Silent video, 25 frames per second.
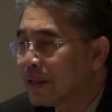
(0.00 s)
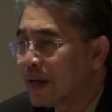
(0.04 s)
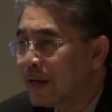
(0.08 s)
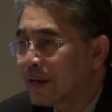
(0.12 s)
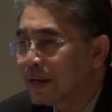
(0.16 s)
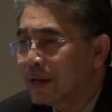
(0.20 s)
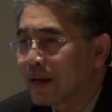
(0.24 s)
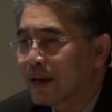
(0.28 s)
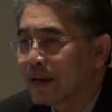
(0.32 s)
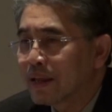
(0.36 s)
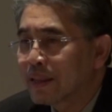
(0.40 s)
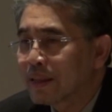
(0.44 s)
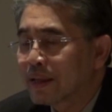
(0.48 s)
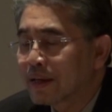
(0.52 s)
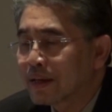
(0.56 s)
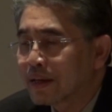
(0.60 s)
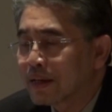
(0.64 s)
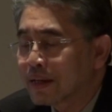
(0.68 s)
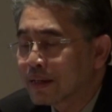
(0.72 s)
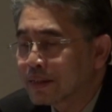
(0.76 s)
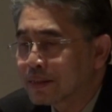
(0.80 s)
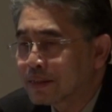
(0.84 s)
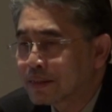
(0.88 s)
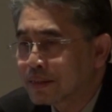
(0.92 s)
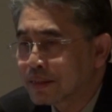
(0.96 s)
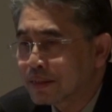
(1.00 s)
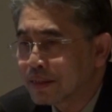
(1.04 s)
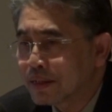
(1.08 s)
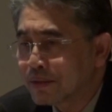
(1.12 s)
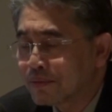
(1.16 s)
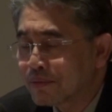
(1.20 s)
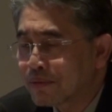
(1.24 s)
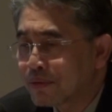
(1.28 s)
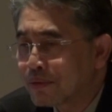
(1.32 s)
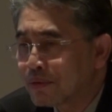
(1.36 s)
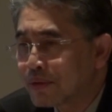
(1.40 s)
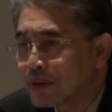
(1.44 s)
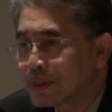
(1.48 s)
that I think
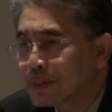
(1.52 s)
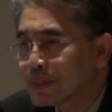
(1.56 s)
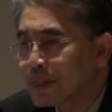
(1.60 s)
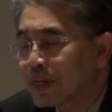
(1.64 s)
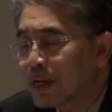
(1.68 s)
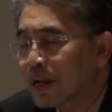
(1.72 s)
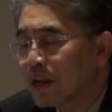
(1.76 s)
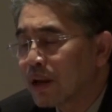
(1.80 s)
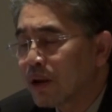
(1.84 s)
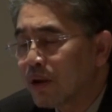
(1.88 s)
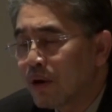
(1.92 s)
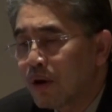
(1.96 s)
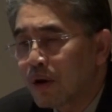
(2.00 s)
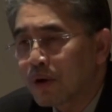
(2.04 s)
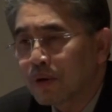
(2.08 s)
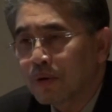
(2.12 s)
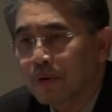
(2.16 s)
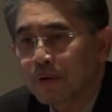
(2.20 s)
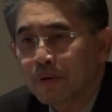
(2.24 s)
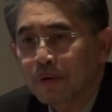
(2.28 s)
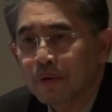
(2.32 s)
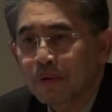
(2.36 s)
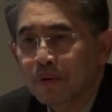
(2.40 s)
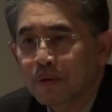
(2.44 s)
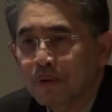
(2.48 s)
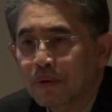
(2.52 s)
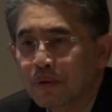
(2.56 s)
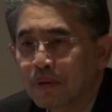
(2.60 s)
is influenced a lot